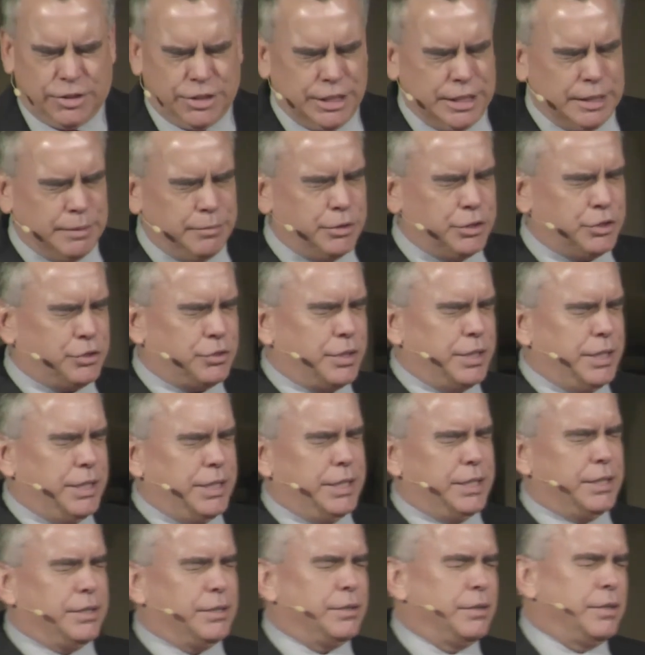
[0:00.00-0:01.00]
The imagery
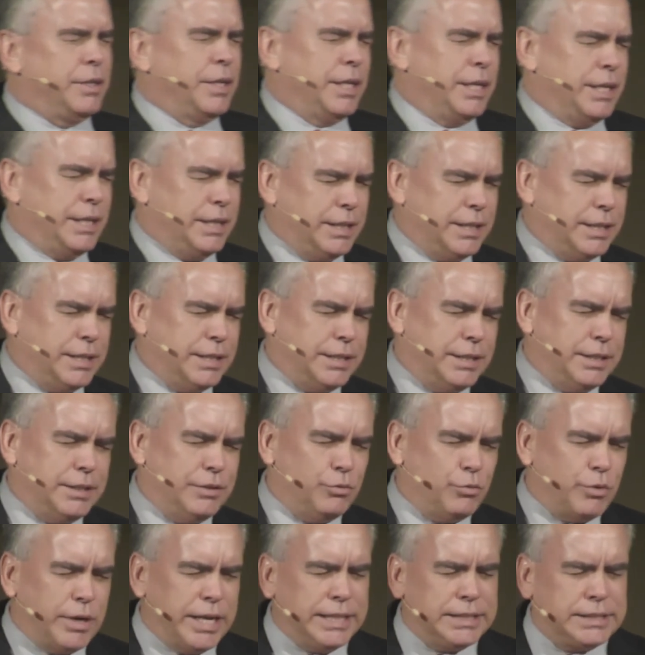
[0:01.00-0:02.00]
here in the
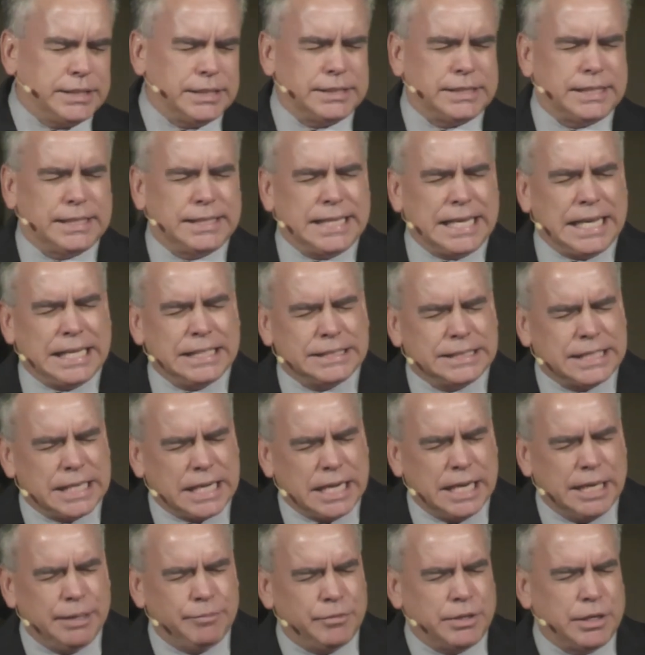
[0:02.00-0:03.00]
races at that
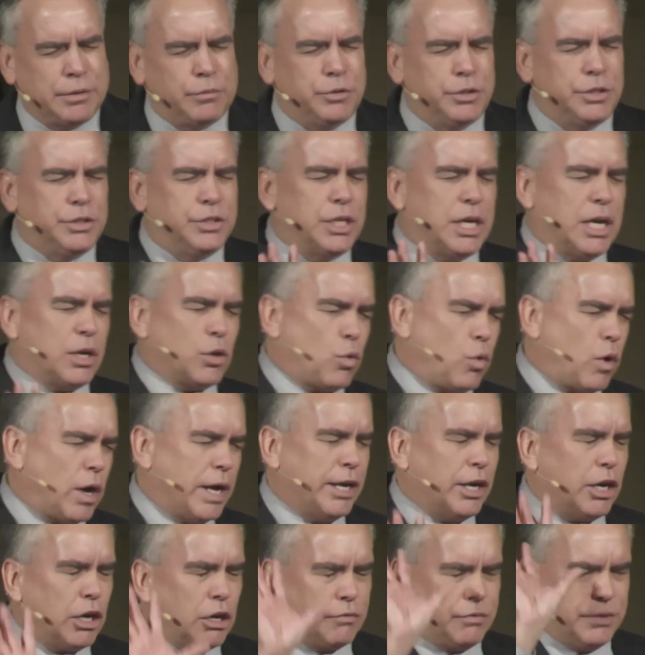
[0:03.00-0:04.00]
time, they would
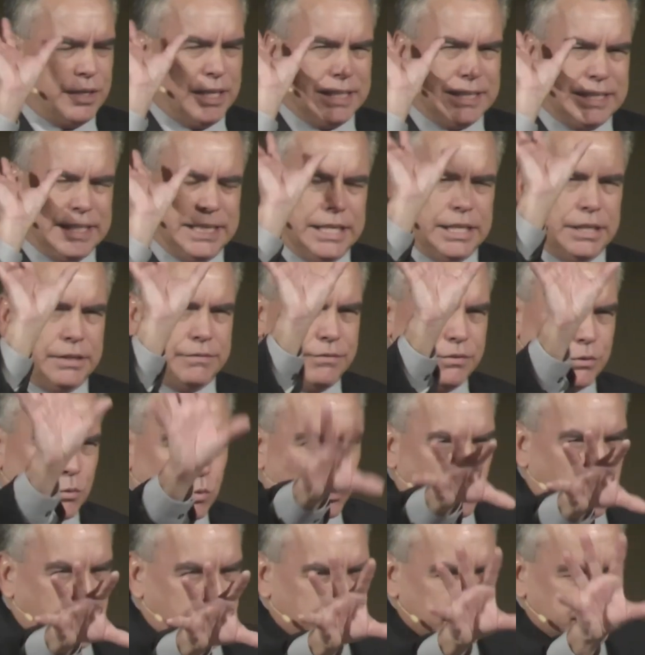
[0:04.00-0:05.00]
quite often at the end of a
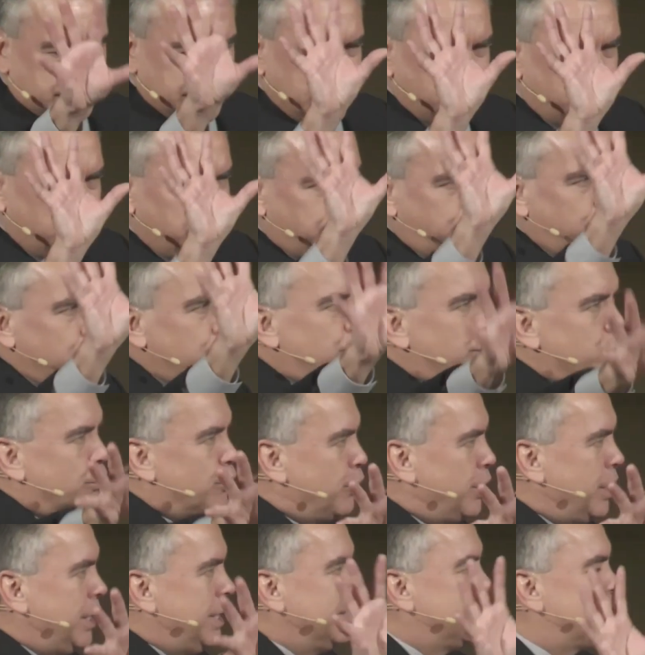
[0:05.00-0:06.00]
race, they would put the
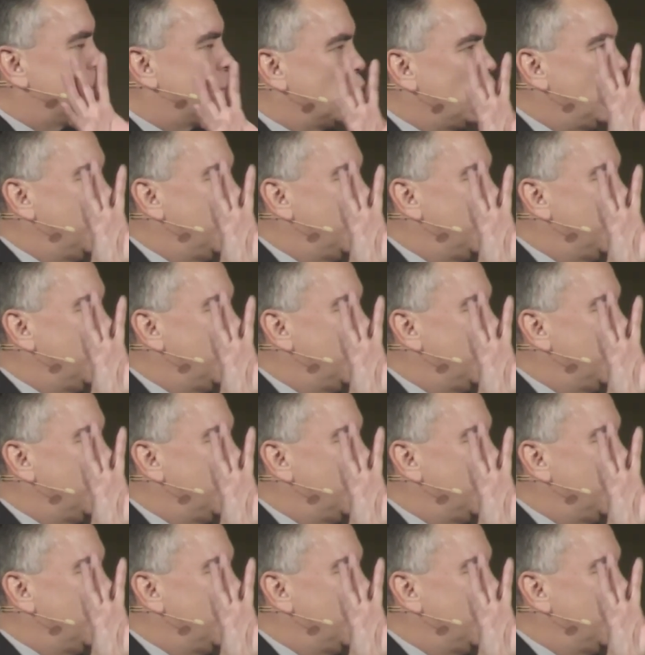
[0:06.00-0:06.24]
wreath,